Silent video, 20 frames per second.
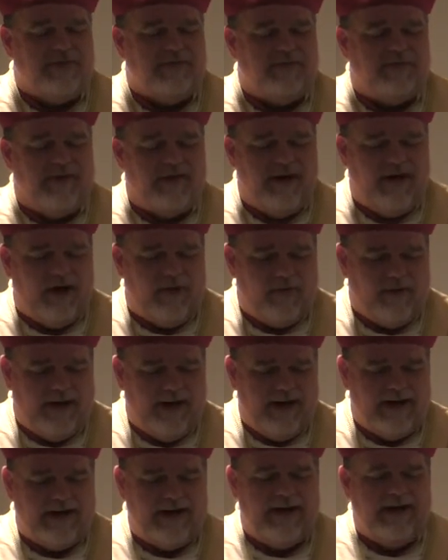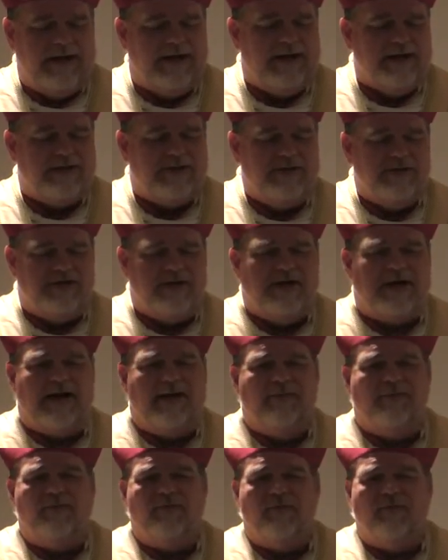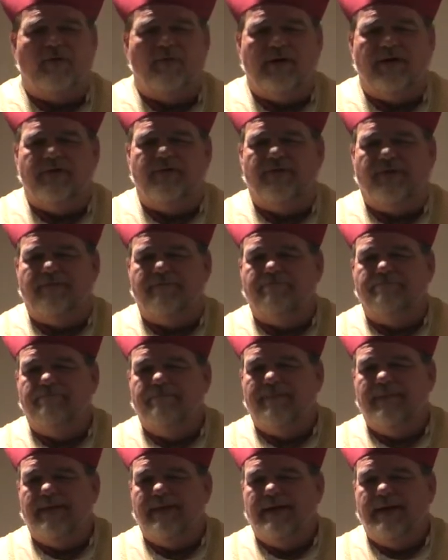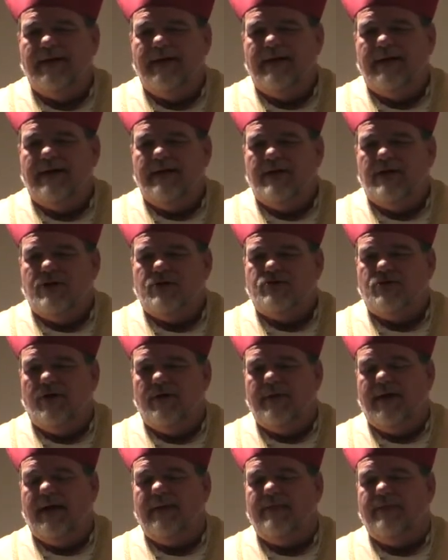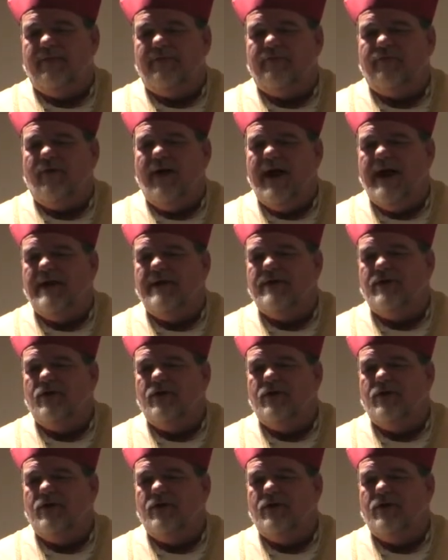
very quietly, yes, you can answer the question. So that the friend